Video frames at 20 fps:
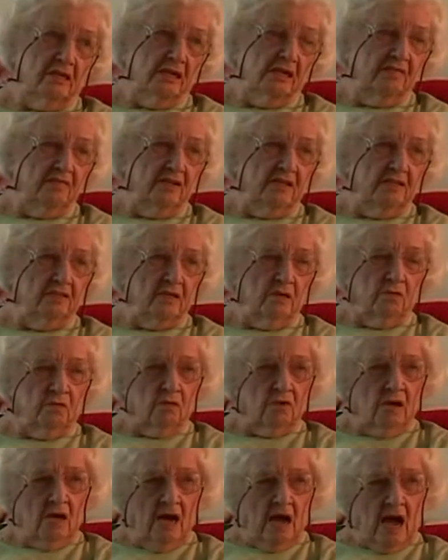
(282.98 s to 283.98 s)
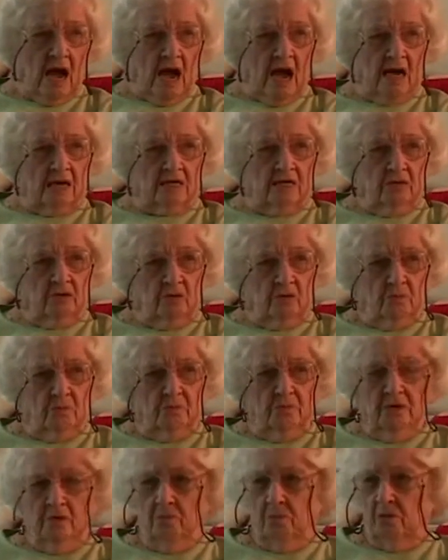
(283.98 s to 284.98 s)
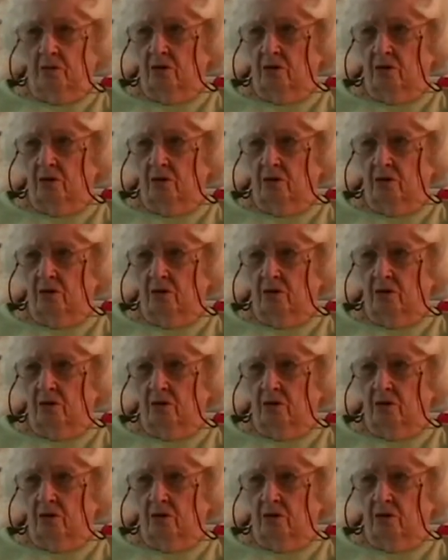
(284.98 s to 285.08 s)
living. Though I can remember,